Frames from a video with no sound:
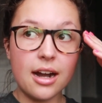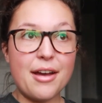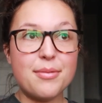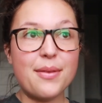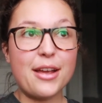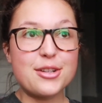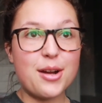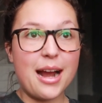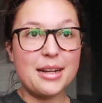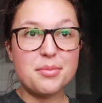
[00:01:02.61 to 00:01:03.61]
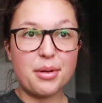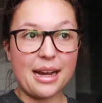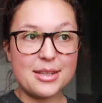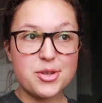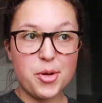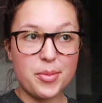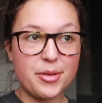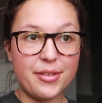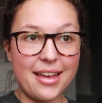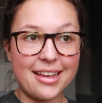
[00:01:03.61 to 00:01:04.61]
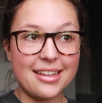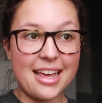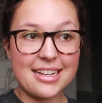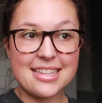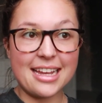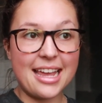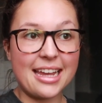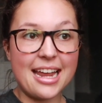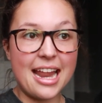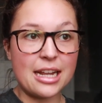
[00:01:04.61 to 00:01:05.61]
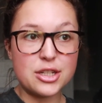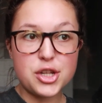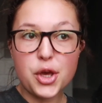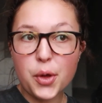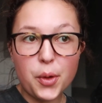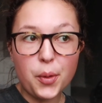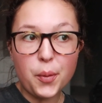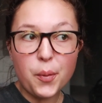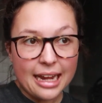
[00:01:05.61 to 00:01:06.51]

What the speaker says: I've been like trying to brainstorm of like things I can get into